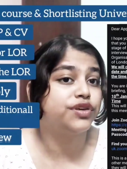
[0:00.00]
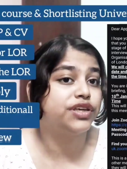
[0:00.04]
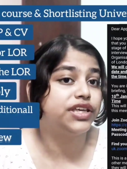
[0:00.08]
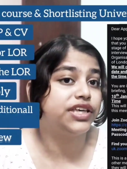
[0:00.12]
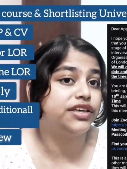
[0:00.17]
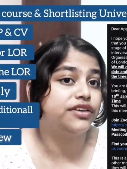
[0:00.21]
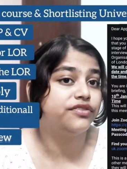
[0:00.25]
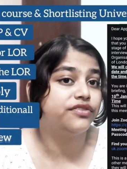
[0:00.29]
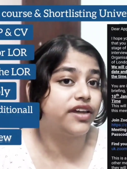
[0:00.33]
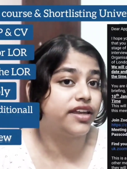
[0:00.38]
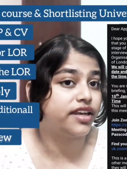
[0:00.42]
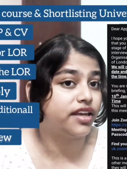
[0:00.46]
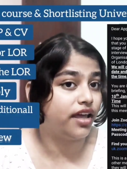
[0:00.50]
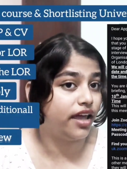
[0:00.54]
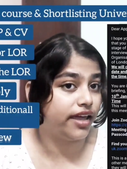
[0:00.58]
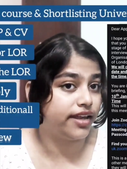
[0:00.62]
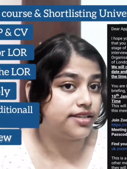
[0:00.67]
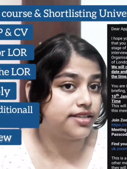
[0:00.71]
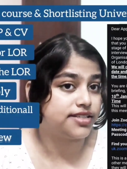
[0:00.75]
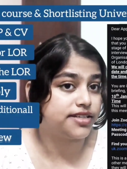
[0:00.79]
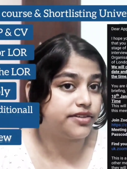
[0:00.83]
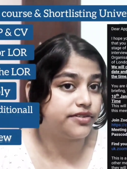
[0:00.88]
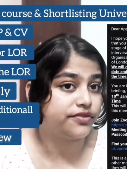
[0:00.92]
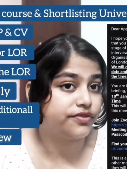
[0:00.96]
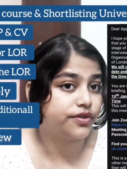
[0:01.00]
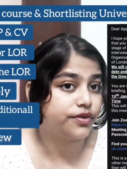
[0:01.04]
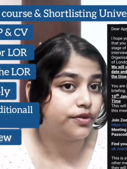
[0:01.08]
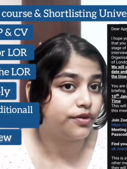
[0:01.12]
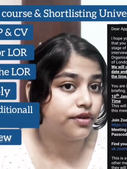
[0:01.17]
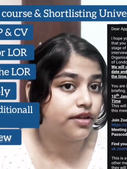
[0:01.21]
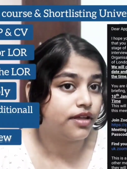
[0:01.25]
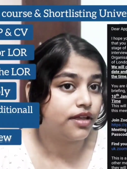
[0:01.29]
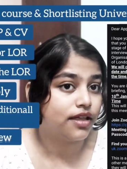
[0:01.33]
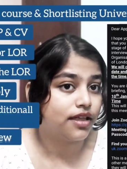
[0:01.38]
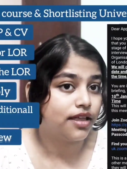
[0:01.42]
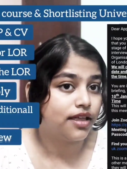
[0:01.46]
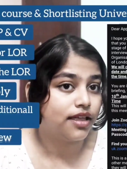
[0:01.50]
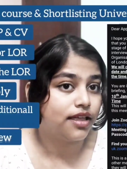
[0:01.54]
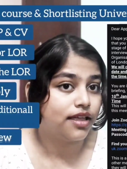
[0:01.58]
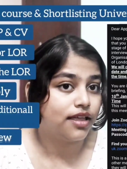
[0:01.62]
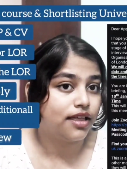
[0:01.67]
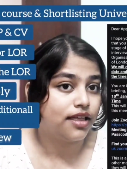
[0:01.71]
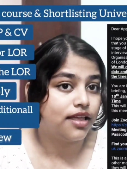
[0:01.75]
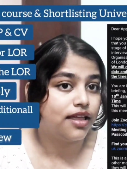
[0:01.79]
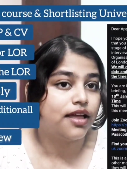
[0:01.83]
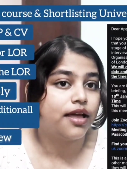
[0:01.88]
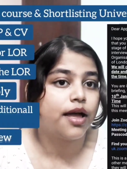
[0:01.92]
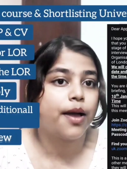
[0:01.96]
give an interview,
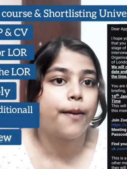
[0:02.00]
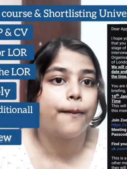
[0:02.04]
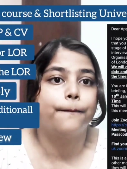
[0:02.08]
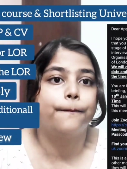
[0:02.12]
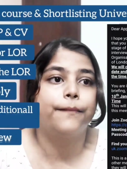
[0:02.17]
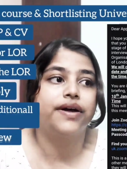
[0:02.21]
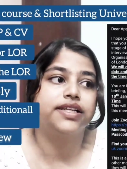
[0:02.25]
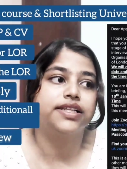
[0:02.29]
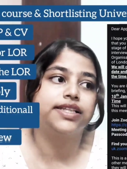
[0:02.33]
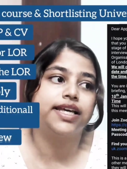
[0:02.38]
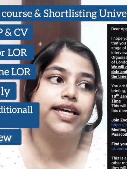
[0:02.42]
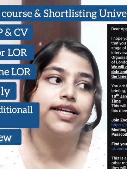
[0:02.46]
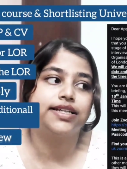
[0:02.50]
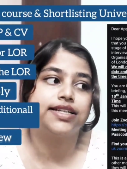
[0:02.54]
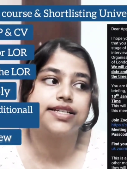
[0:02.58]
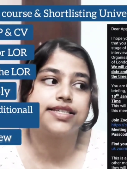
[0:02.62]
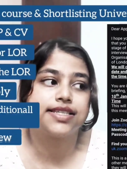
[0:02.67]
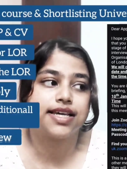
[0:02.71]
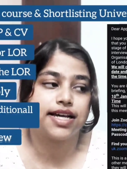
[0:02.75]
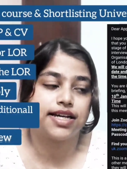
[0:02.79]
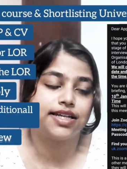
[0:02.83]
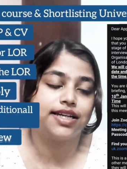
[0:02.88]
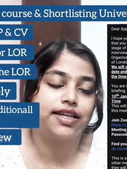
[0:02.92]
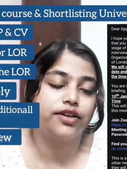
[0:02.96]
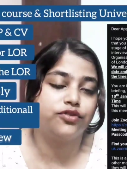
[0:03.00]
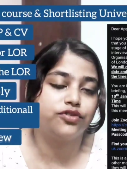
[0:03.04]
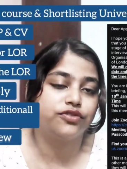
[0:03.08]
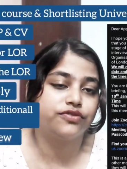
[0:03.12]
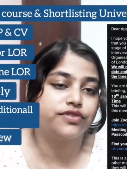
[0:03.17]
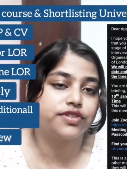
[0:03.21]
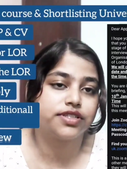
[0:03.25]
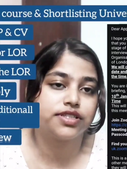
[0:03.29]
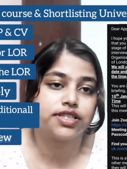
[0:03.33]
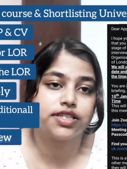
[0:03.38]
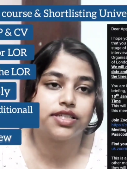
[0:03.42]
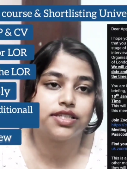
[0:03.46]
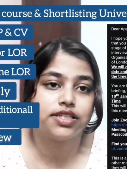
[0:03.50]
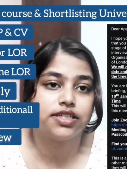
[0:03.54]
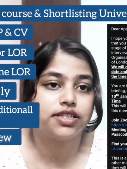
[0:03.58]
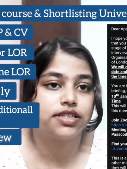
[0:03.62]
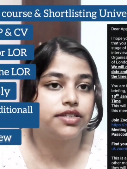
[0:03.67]
but there is certain university